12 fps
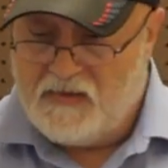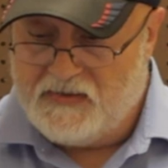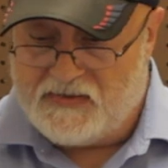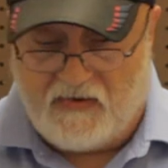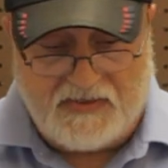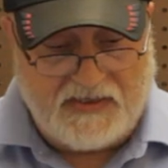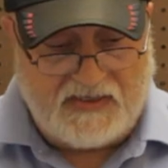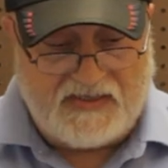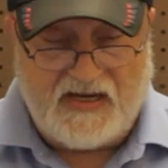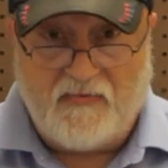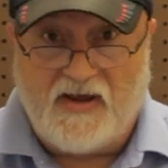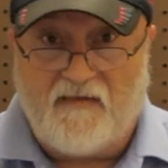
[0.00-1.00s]
So as you can
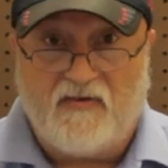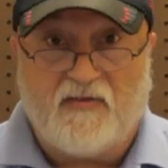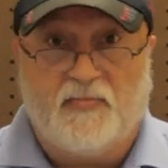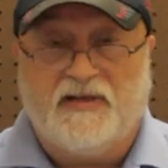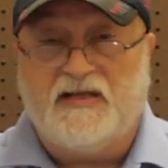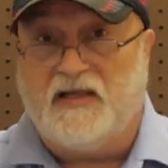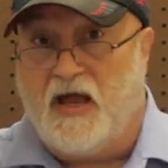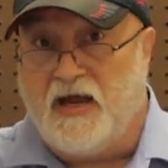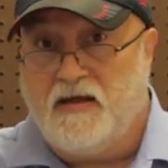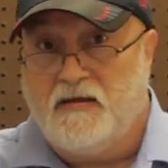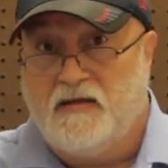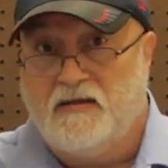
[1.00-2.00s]
see, we have the complete
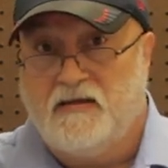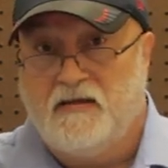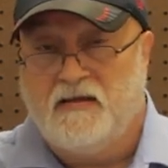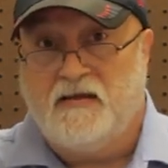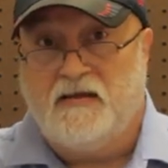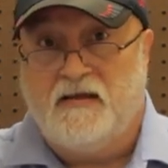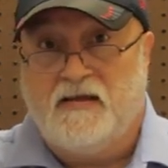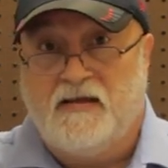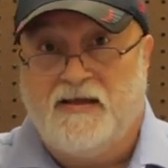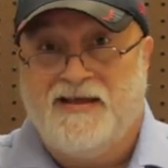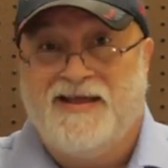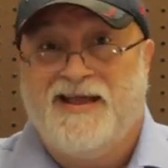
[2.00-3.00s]
line,
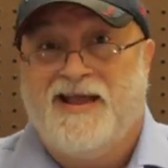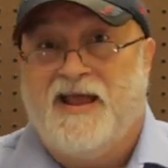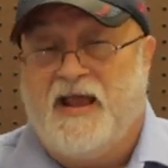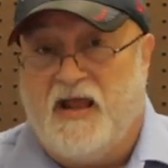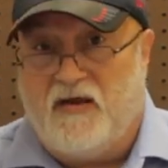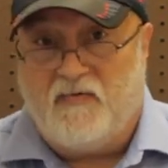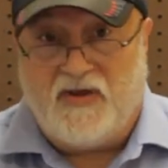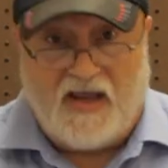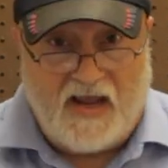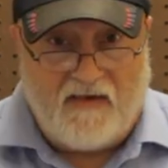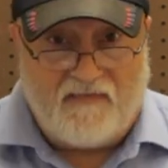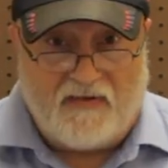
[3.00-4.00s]
and we
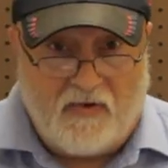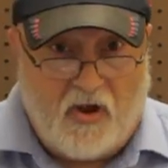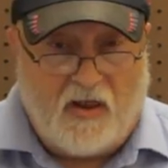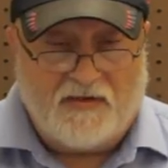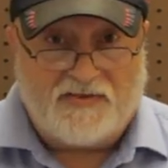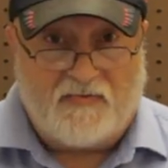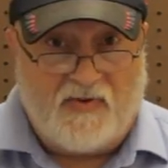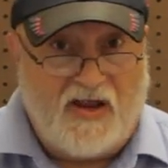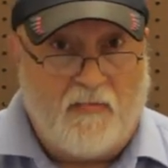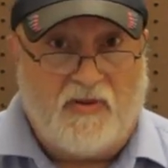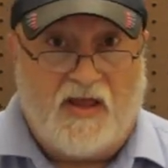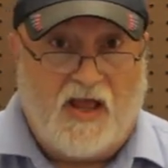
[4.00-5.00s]
have the knowledge to be
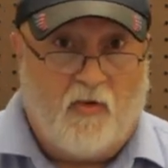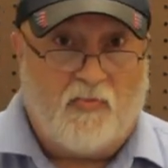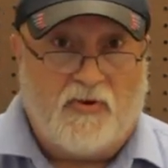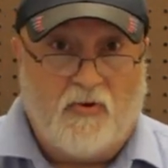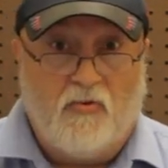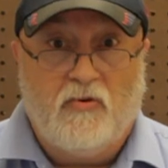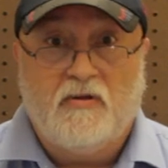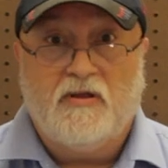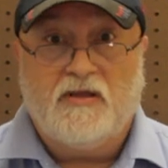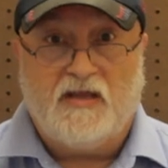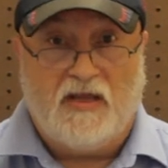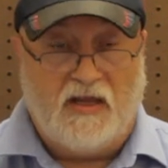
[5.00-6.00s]
able to help you
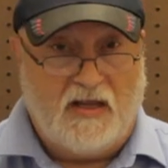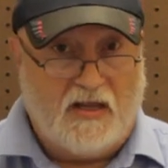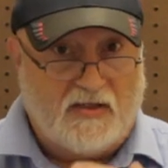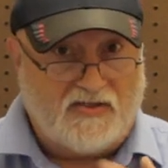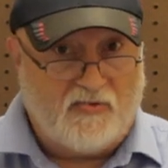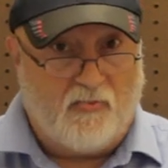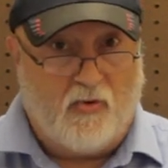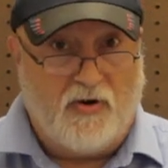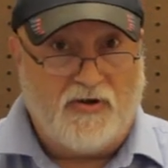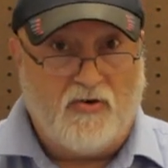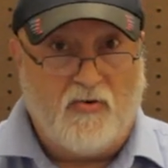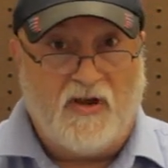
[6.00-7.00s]
and
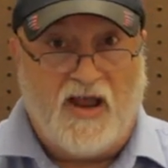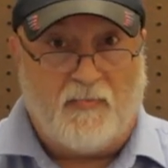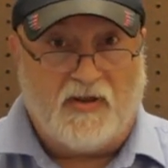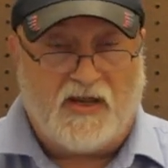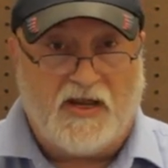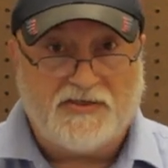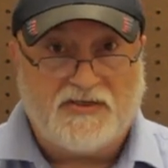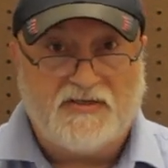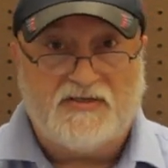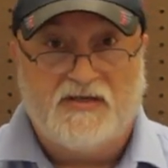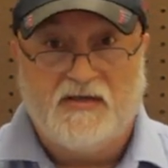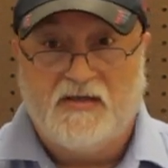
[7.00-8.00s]
support you in
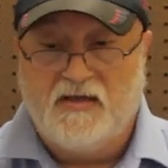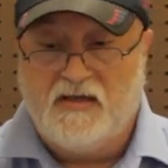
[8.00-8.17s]
applications,